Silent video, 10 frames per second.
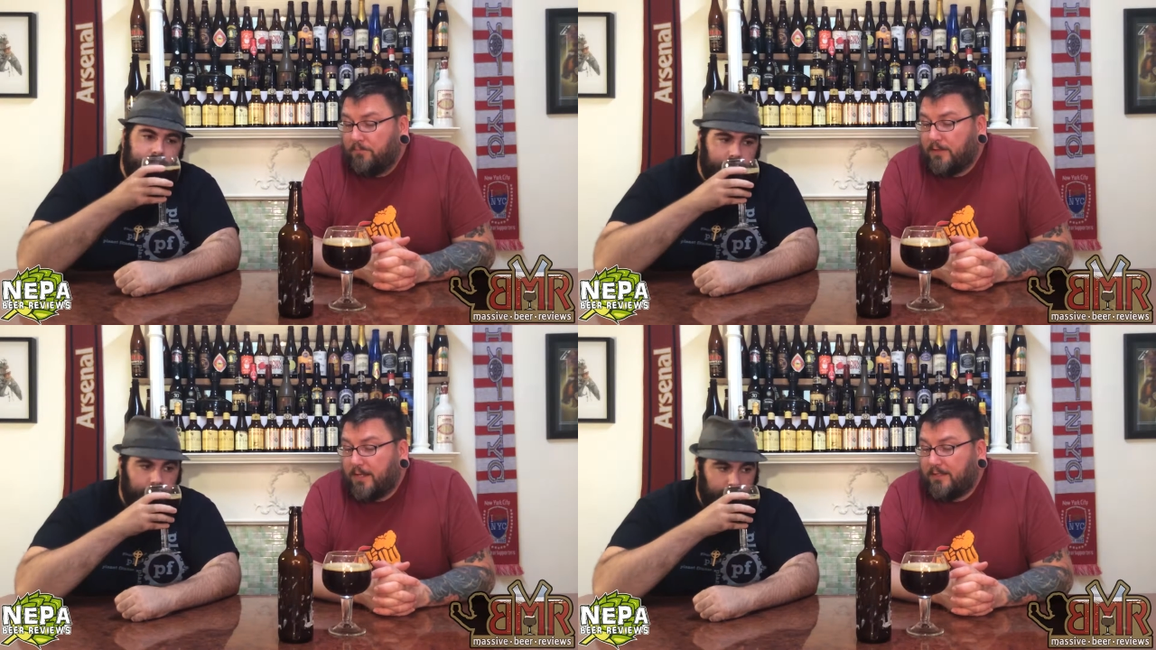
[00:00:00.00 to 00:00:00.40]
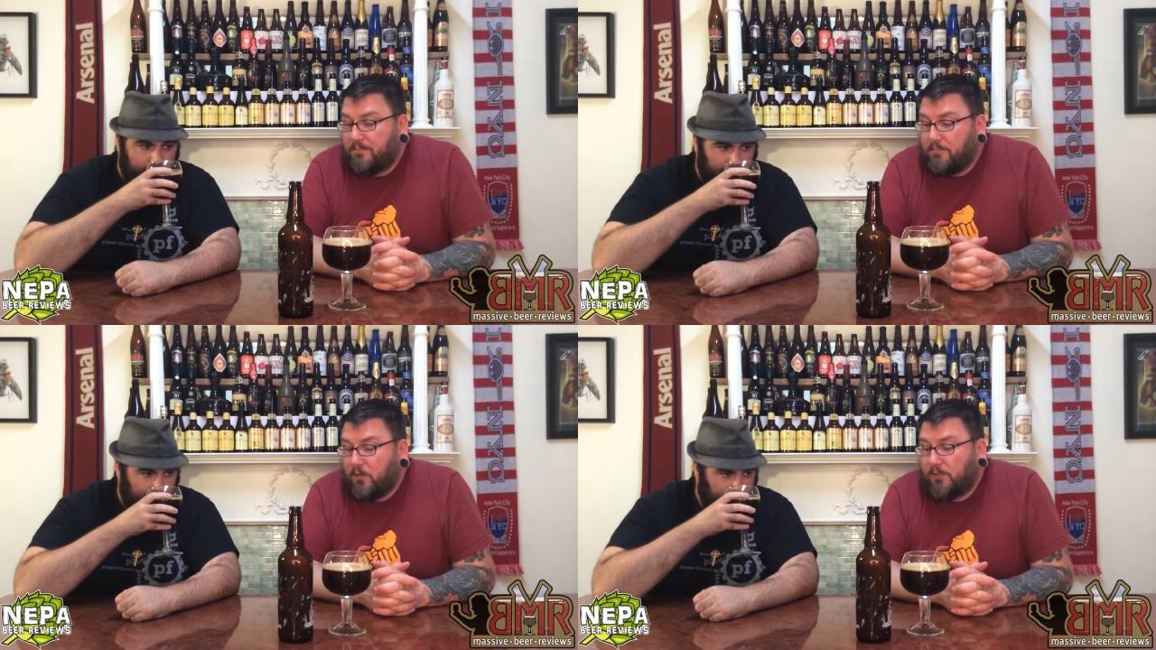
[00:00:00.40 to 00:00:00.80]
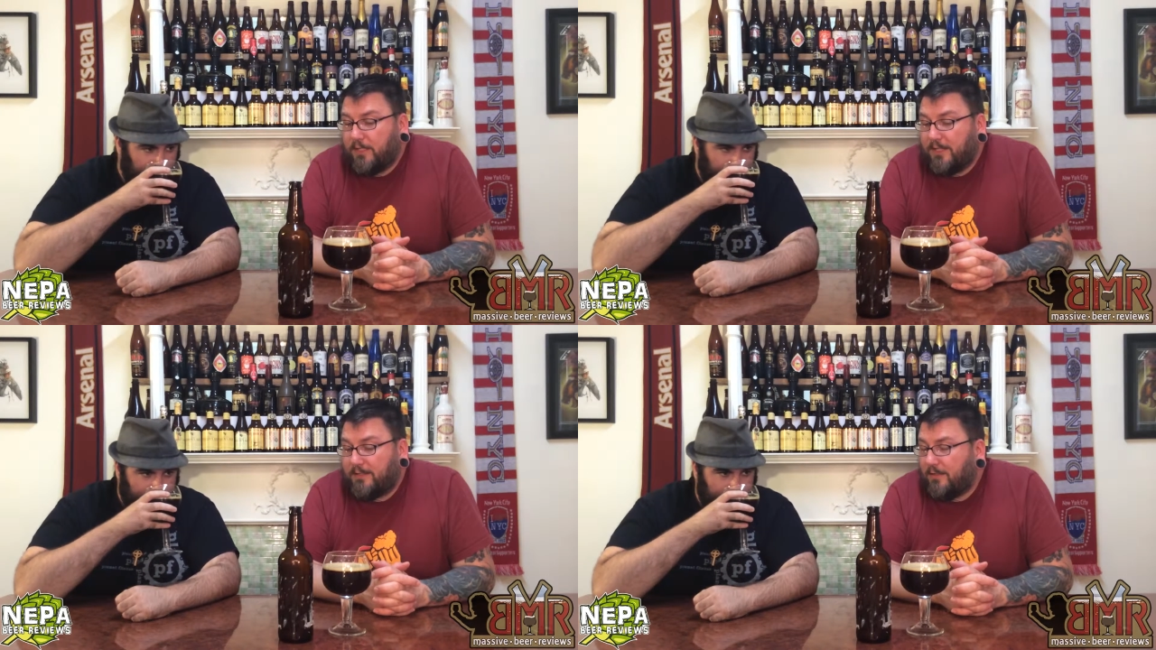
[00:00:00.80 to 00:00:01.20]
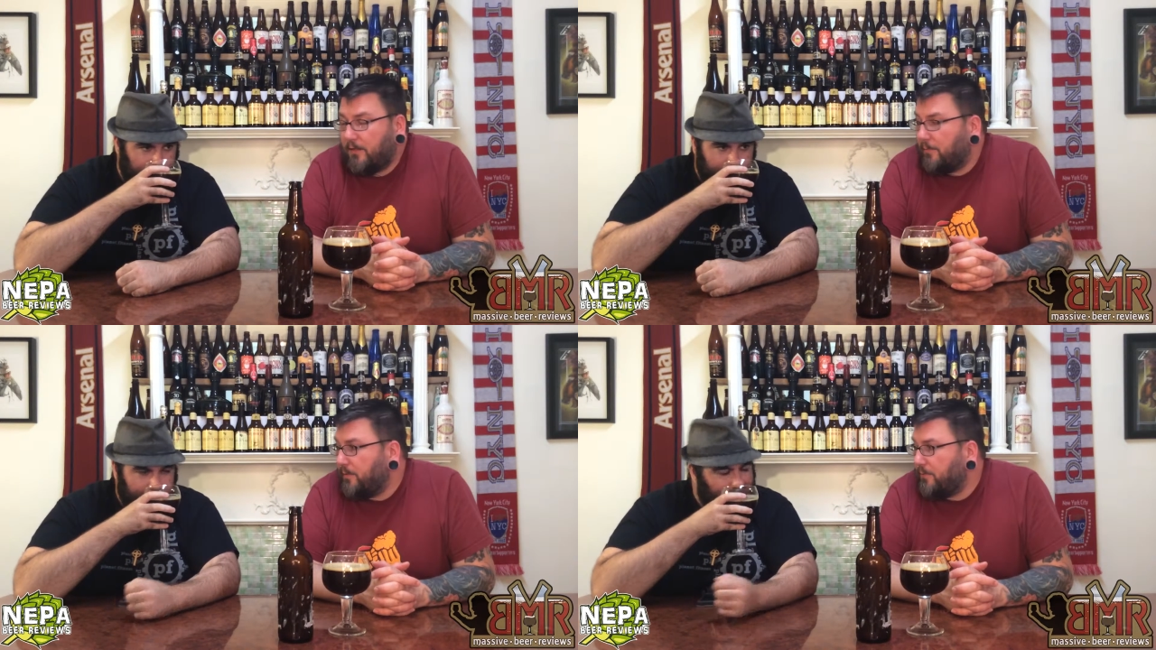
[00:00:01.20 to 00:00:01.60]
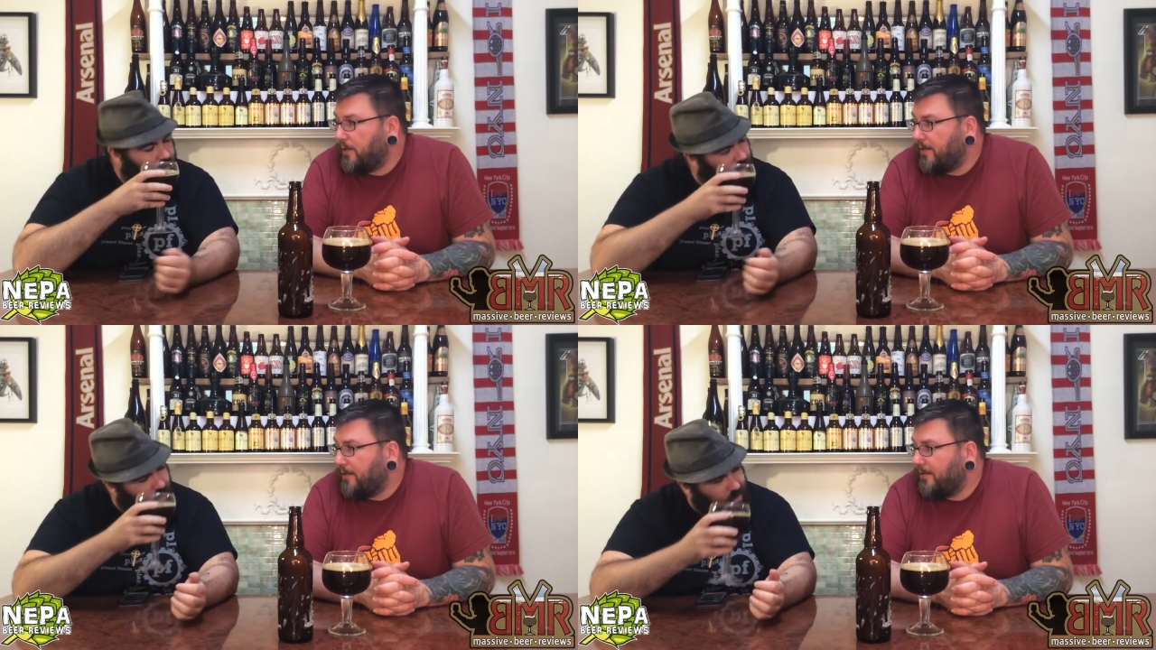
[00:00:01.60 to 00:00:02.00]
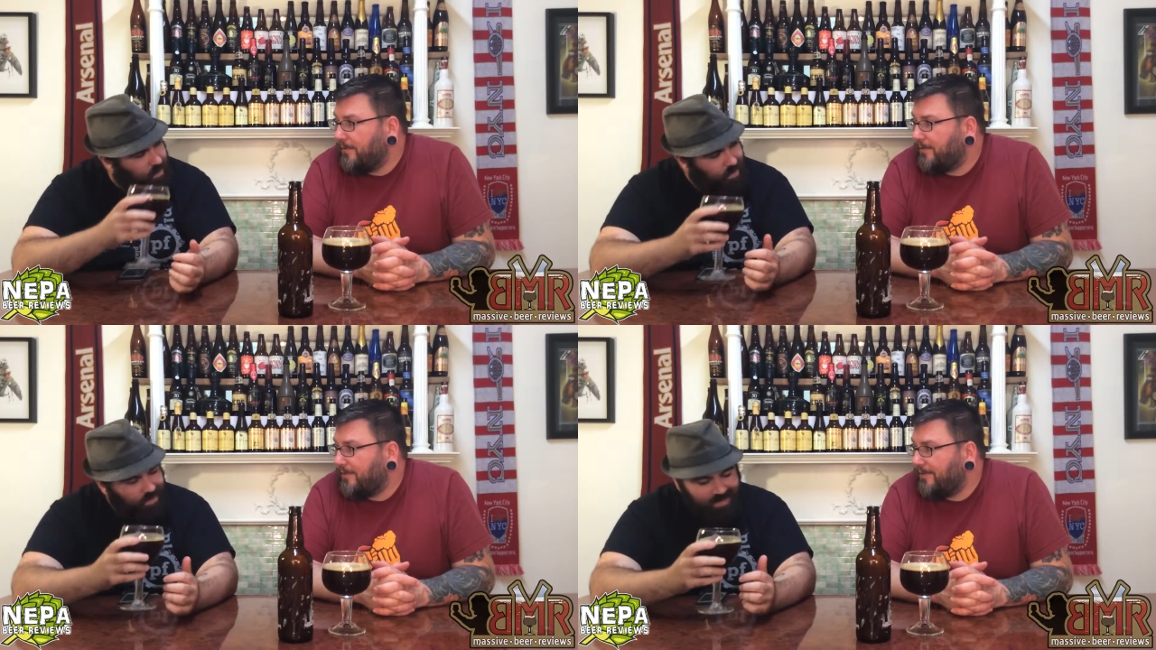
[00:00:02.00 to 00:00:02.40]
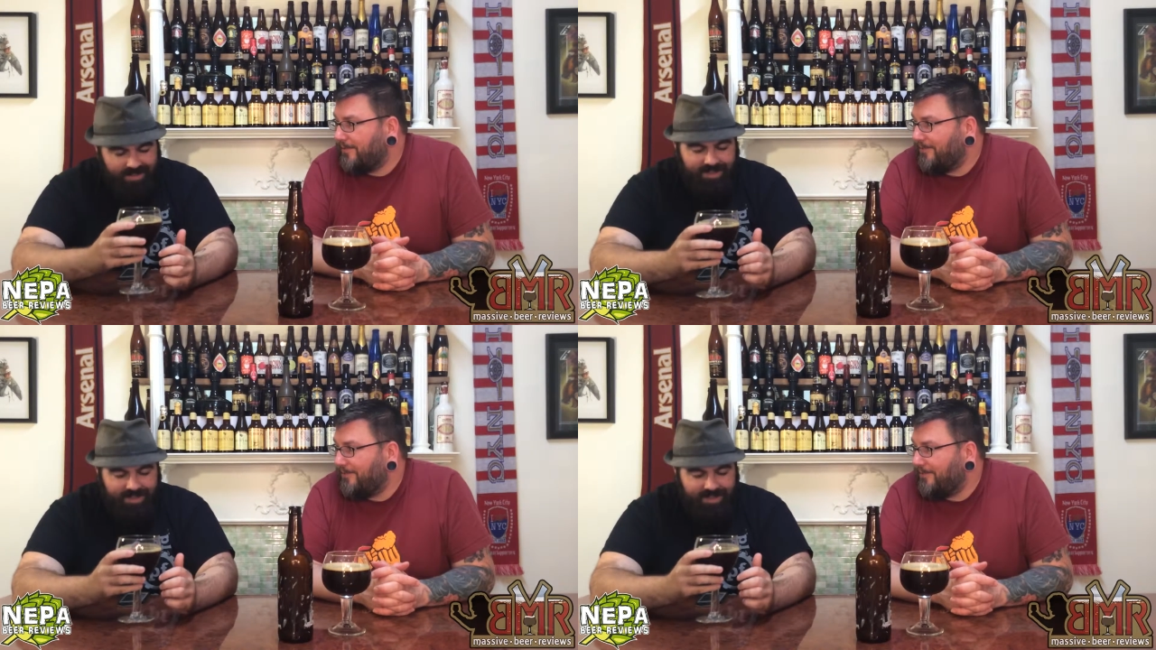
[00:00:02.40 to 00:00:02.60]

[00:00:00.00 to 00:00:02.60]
Speaker 1: nice maltiness, a little bit of breadiness.